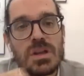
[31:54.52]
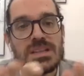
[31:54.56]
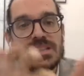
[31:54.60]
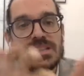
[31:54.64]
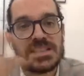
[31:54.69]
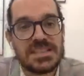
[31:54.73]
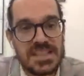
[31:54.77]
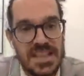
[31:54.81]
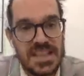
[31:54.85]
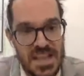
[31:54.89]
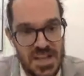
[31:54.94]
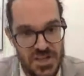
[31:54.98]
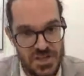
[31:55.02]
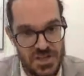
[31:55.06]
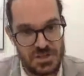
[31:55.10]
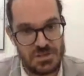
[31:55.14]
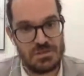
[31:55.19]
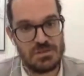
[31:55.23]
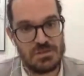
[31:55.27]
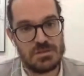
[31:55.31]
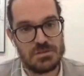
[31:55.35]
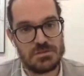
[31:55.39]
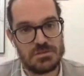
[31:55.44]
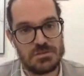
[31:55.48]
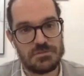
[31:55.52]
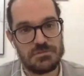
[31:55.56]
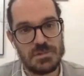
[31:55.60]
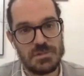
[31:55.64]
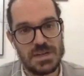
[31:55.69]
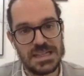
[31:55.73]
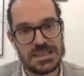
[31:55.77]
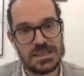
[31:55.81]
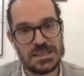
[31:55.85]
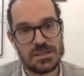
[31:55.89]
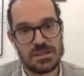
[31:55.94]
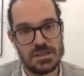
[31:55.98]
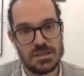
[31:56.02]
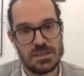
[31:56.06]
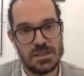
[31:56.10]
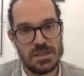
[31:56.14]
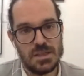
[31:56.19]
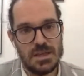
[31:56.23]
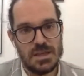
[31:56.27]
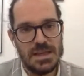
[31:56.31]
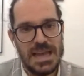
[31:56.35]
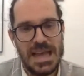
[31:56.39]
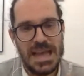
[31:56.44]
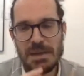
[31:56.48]
polarization, right?
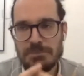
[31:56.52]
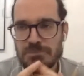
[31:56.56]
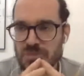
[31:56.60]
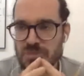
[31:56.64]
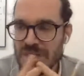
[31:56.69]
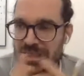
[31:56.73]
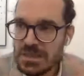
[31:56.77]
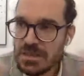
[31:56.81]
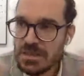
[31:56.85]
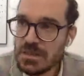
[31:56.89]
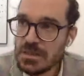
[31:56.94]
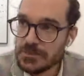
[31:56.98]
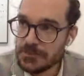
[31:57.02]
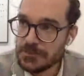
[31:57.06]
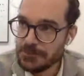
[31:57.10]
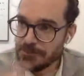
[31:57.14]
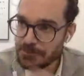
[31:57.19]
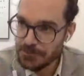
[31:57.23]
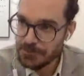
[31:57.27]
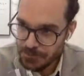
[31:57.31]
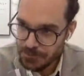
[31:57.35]
I'm trying